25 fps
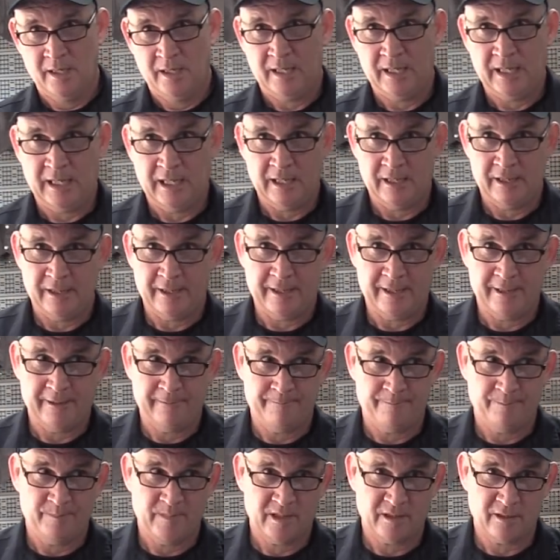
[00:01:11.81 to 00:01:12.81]
and
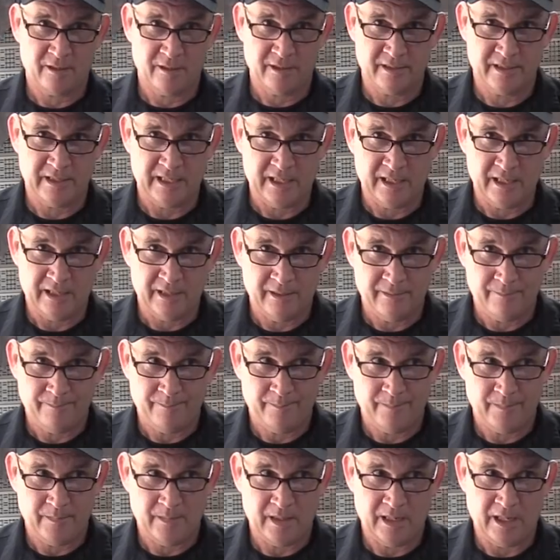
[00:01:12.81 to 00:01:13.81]
started seeing
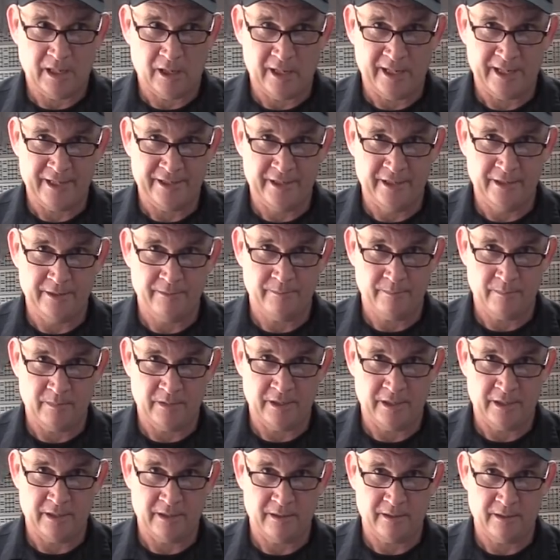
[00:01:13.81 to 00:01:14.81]
they all had
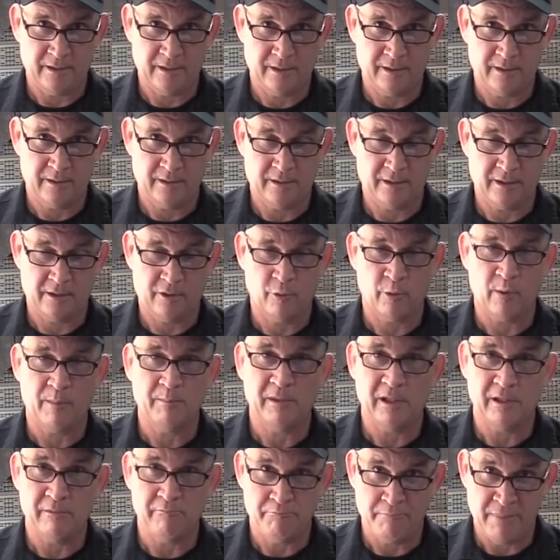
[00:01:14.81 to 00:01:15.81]
the
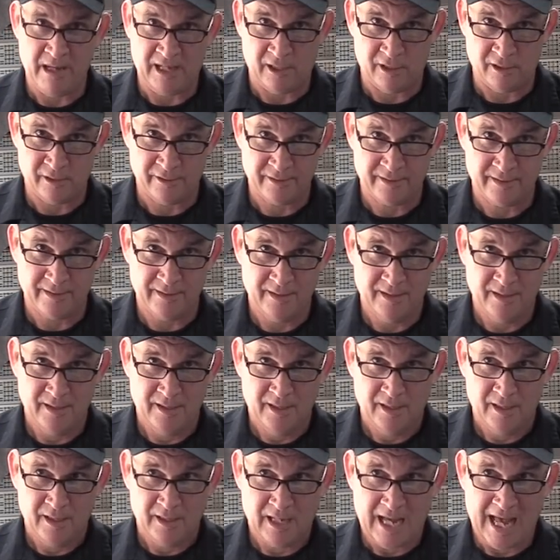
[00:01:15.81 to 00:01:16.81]
Gremlin bells.
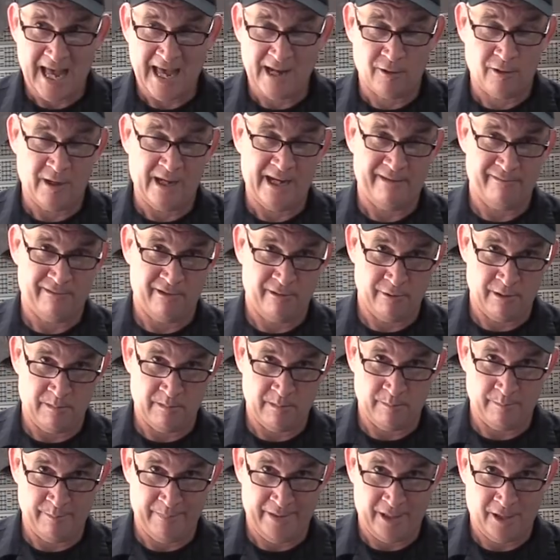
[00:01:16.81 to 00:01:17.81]
I don't have a
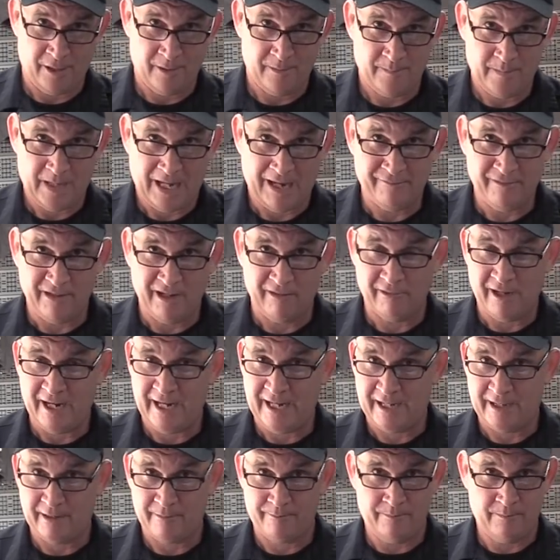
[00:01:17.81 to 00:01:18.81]
Gremlin bell. I've never
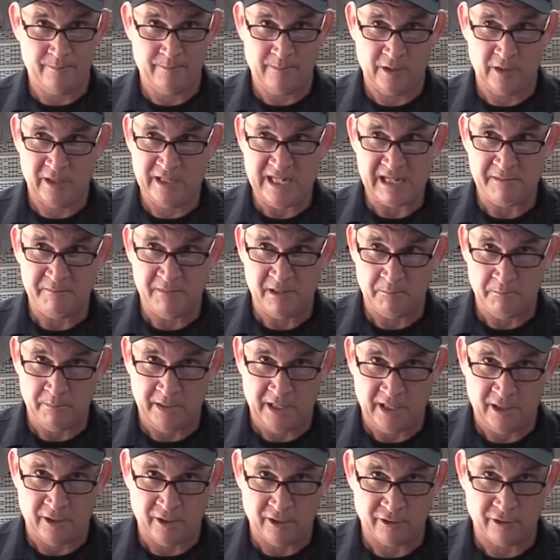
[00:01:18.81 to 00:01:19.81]
had a demon
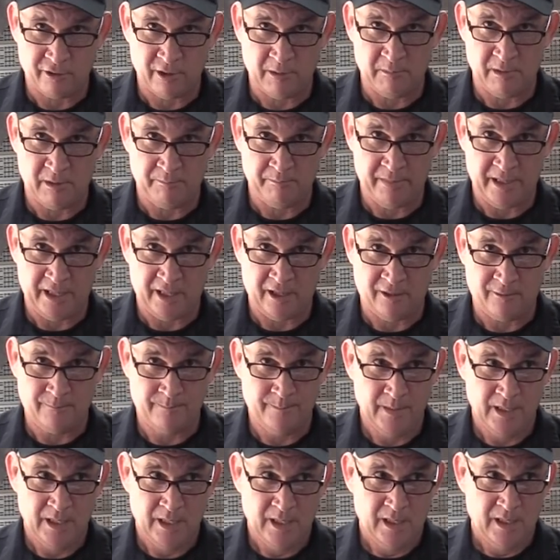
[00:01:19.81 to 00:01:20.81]
bell or Gremlin bell,
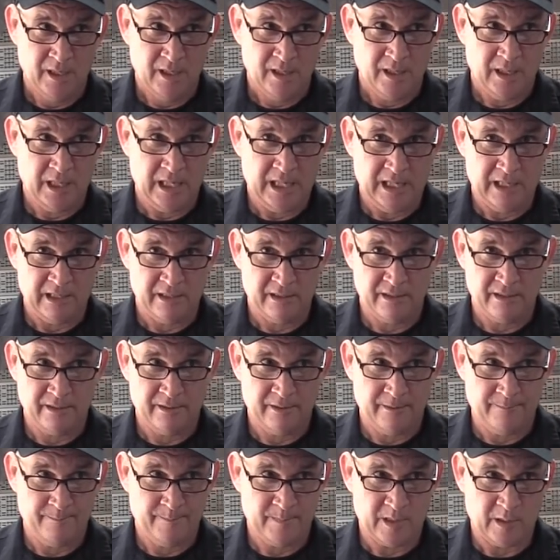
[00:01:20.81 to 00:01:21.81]

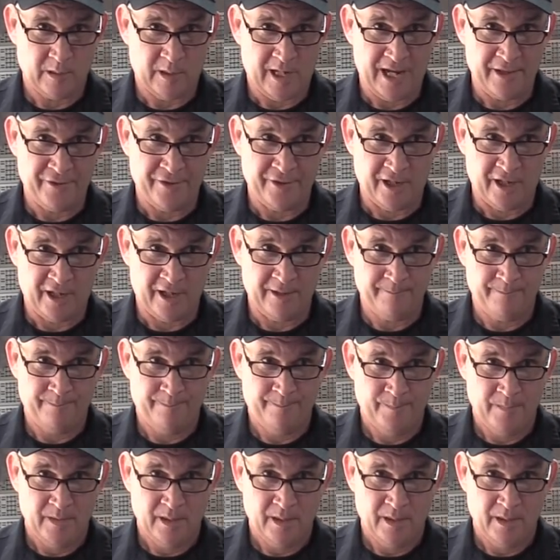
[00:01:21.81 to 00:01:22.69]
and so I thought